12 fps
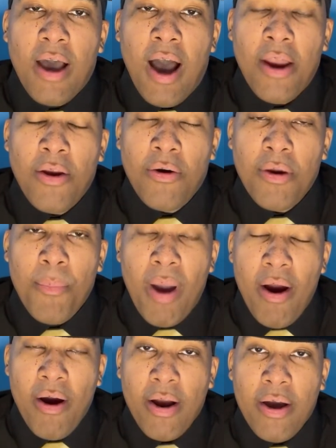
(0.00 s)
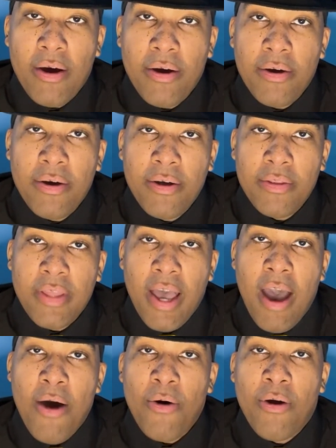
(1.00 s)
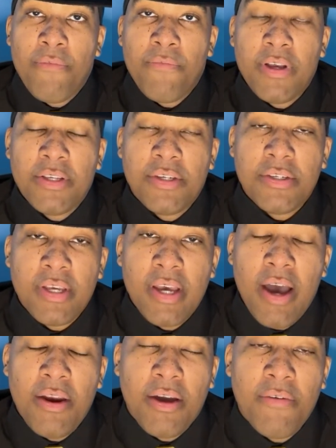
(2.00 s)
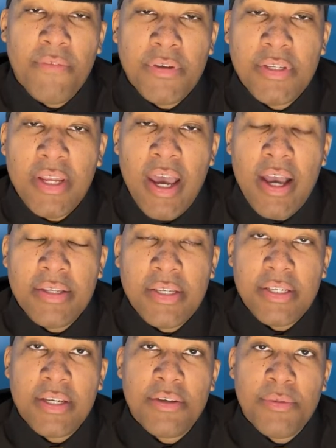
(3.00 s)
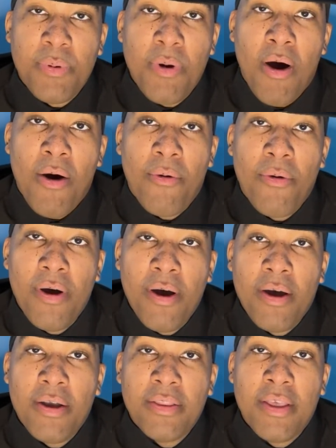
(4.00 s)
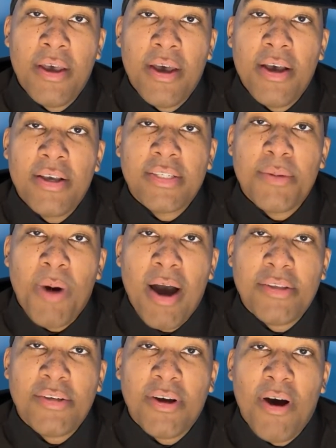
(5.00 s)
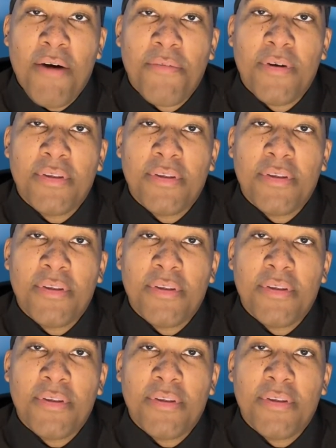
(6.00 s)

I know in America they held conventions. They held a convention that had 600 people. Oh, somebody took off.